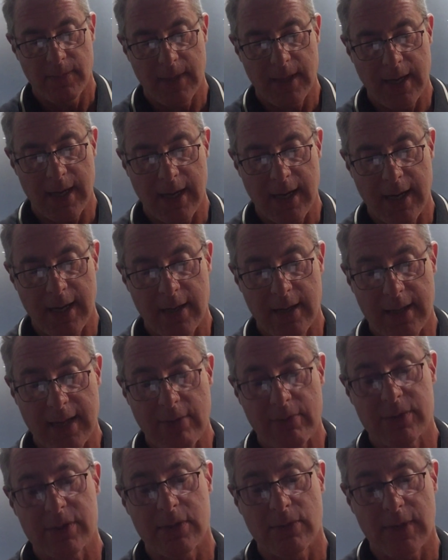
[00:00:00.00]
and
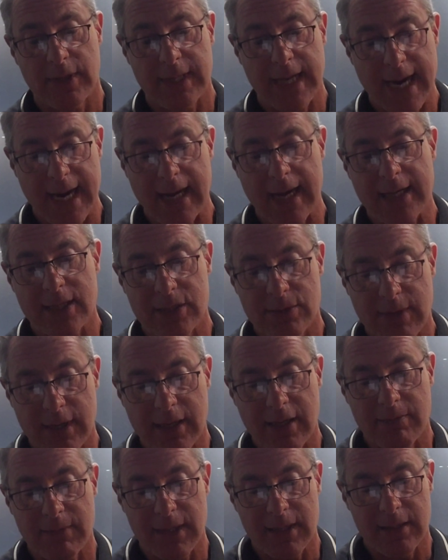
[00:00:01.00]
that was the one that Alex
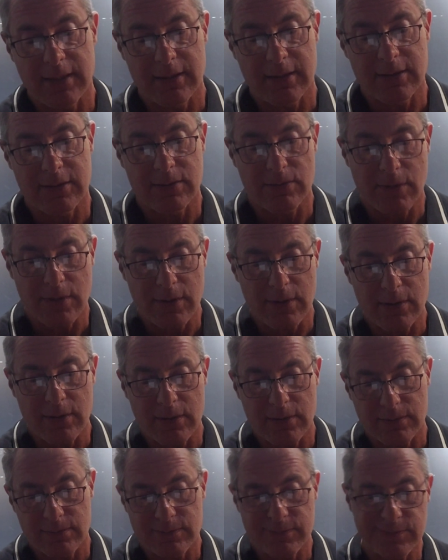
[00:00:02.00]
recommended as well,
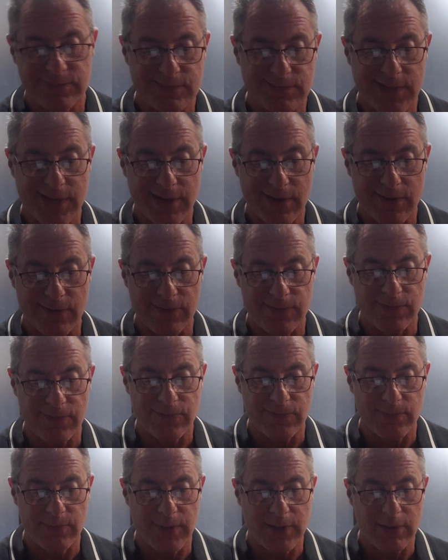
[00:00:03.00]
and I've
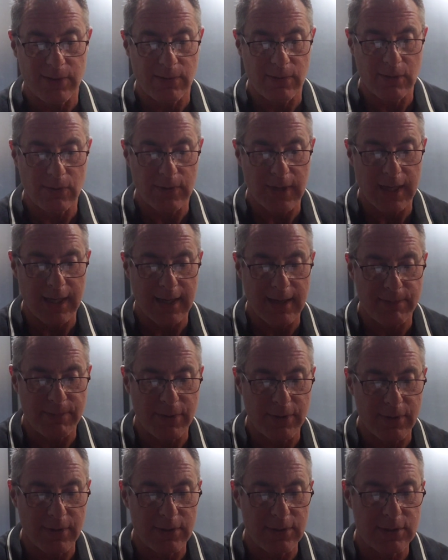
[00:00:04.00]
been looking up
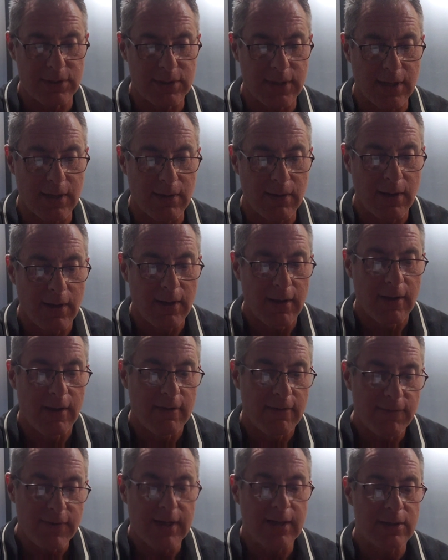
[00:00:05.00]
on it, so
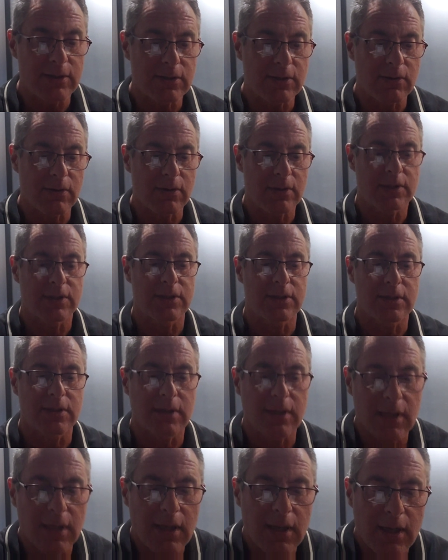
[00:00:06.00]
fingers crossed
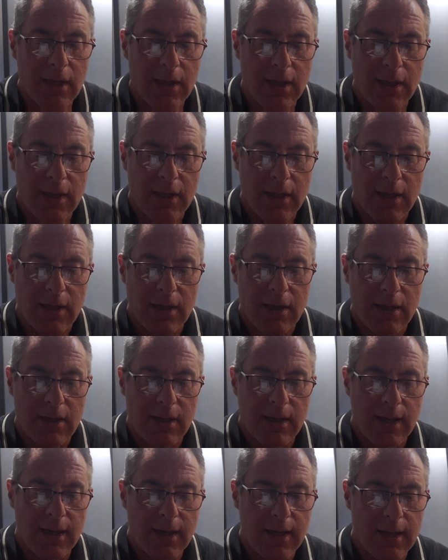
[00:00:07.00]

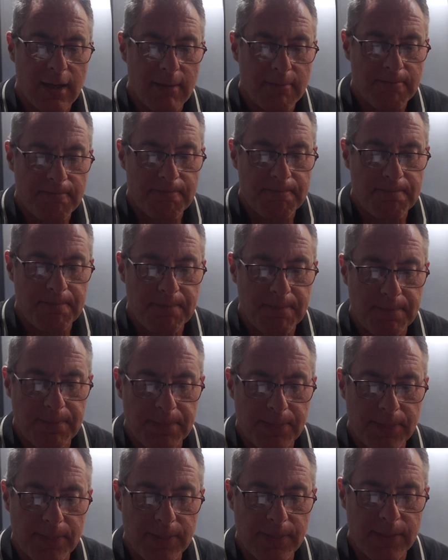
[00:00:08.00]
um,
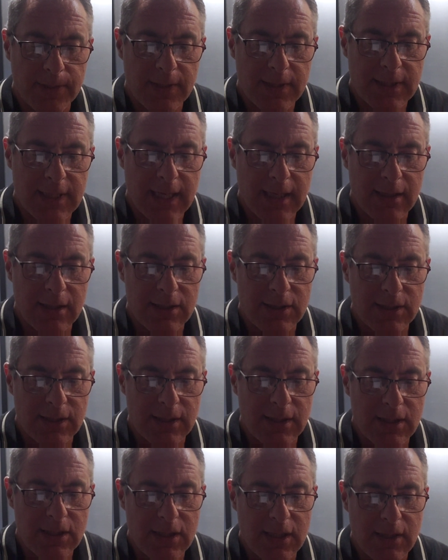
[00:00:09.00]
the Tecnis
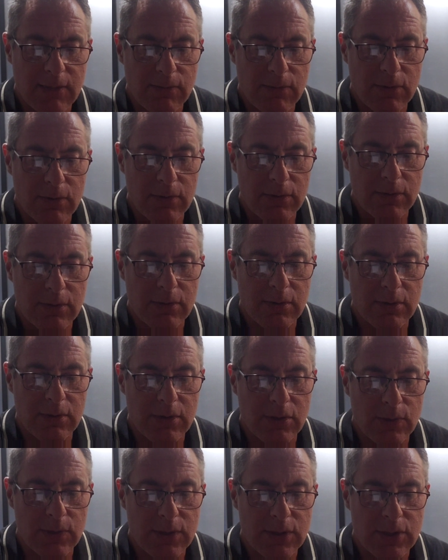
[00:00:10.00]
Synergy will
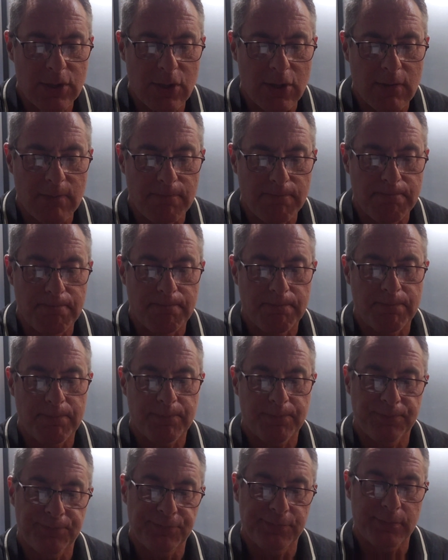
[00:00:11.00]
do its job.
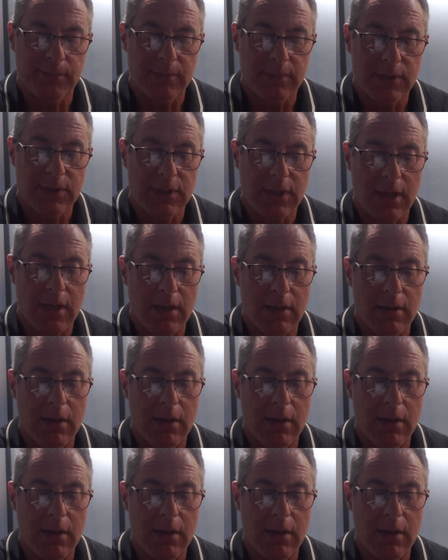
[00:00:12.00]
So